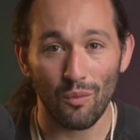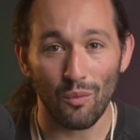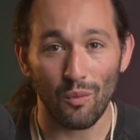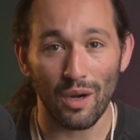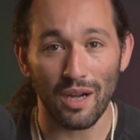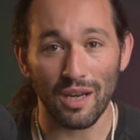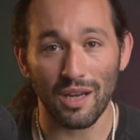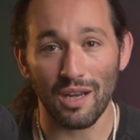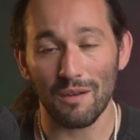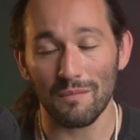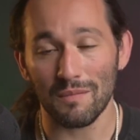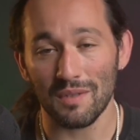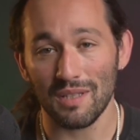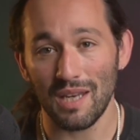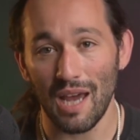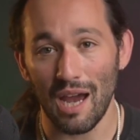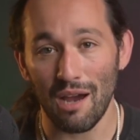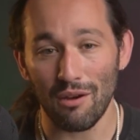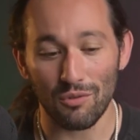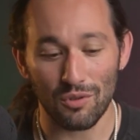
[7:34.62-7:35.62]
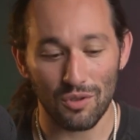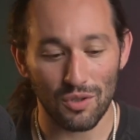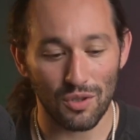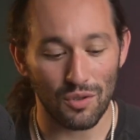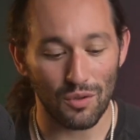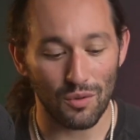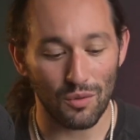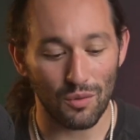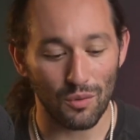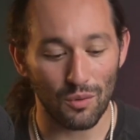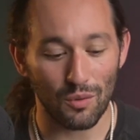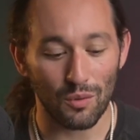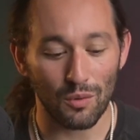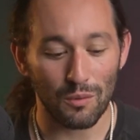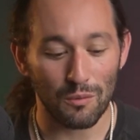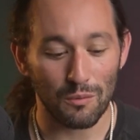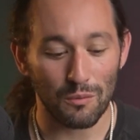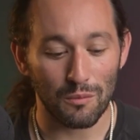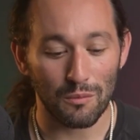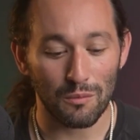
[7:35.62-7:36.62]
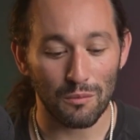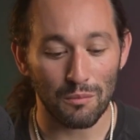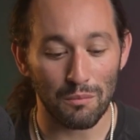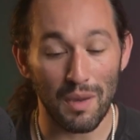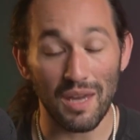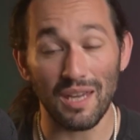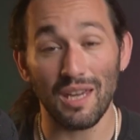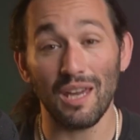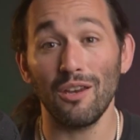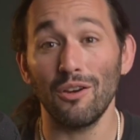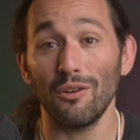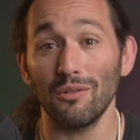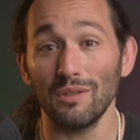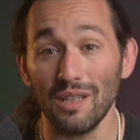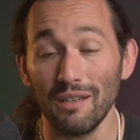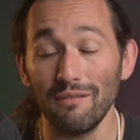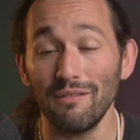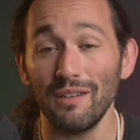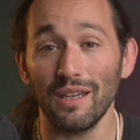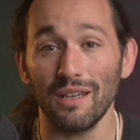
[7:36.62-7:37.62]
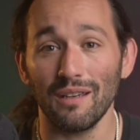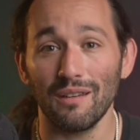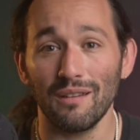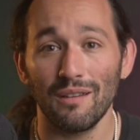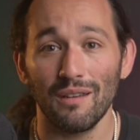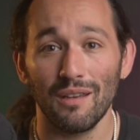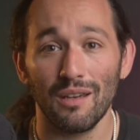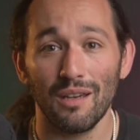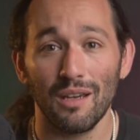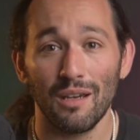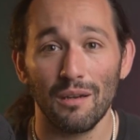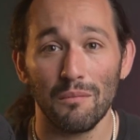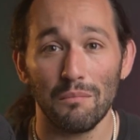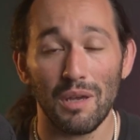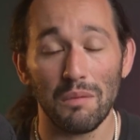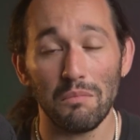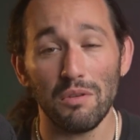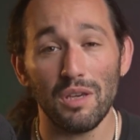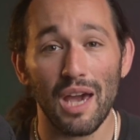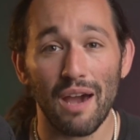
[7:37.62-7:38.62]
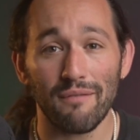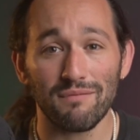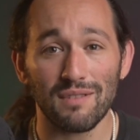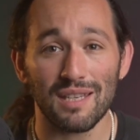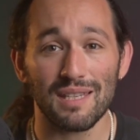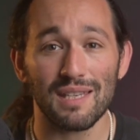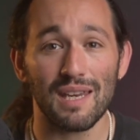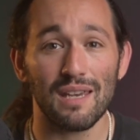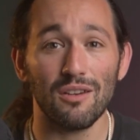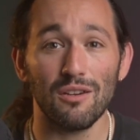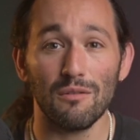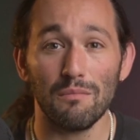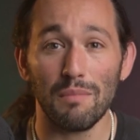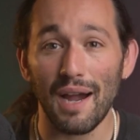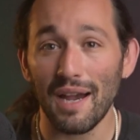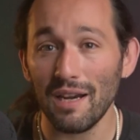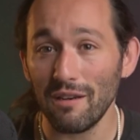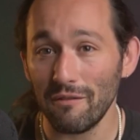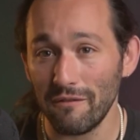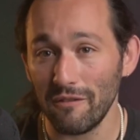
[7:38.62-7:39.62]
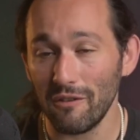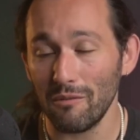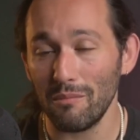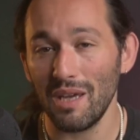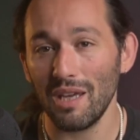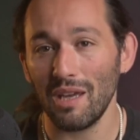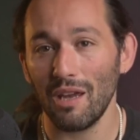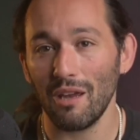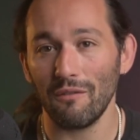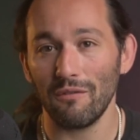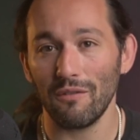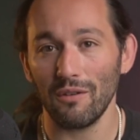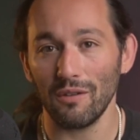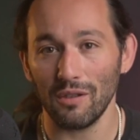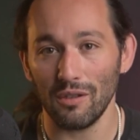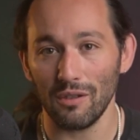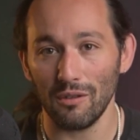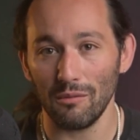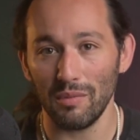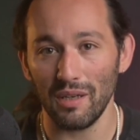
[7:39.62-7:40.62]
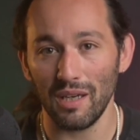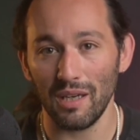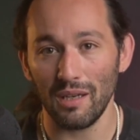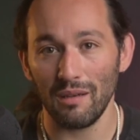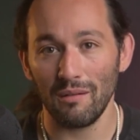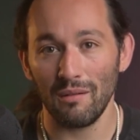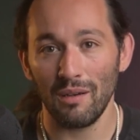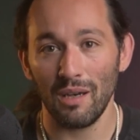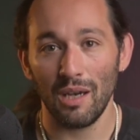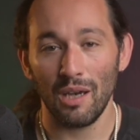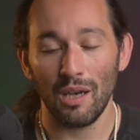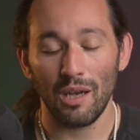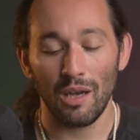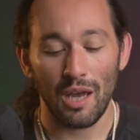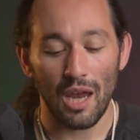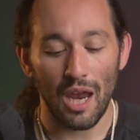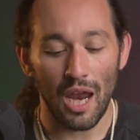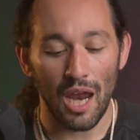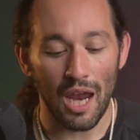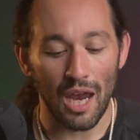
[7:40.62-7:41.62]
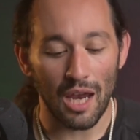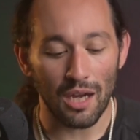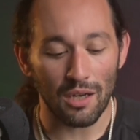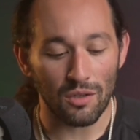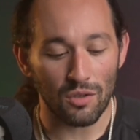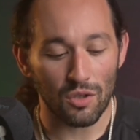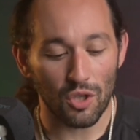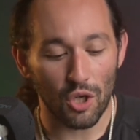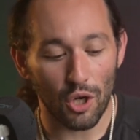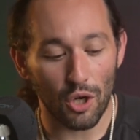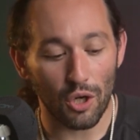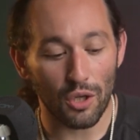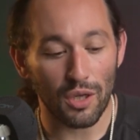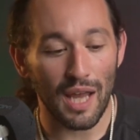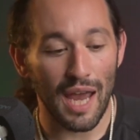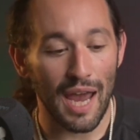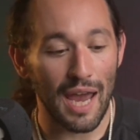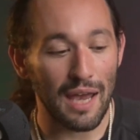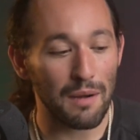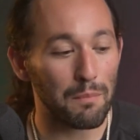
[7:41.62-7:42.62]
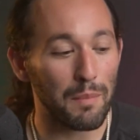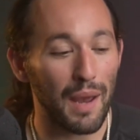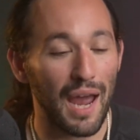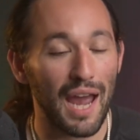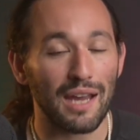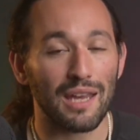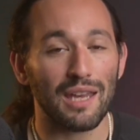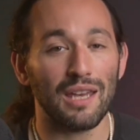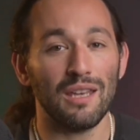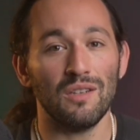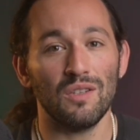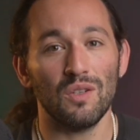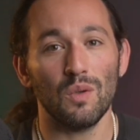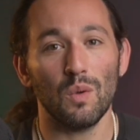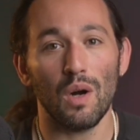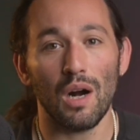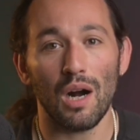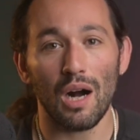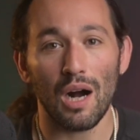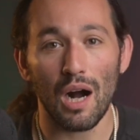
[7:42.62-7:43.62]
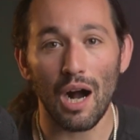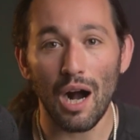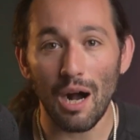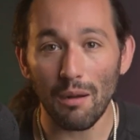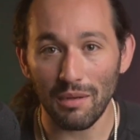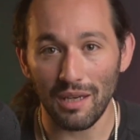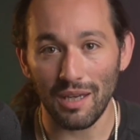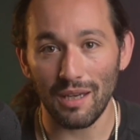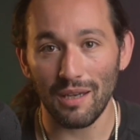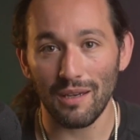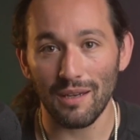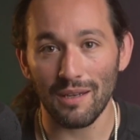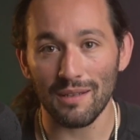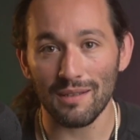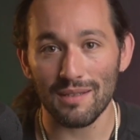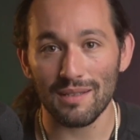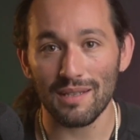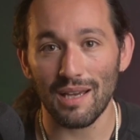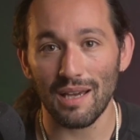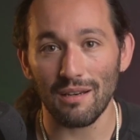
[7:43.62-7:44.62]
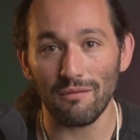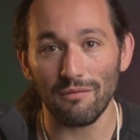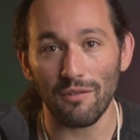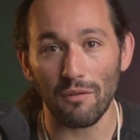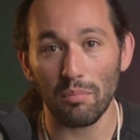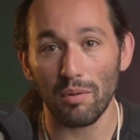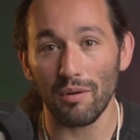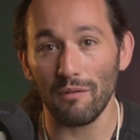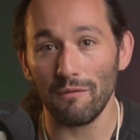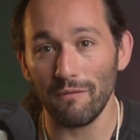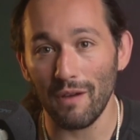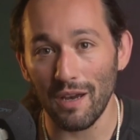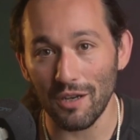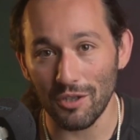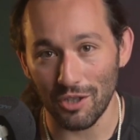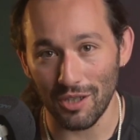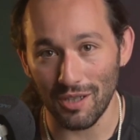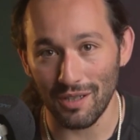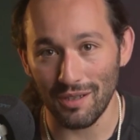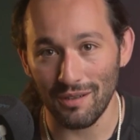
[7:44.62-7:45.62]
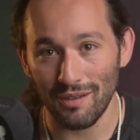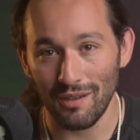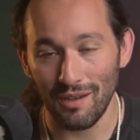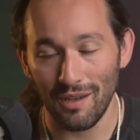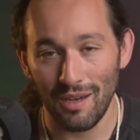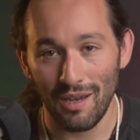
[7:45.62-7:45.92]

when it comes down to making your living. Maybe you have to say goodbye to filmmaking for a little bit and turn that back into a hobby instead of a profession.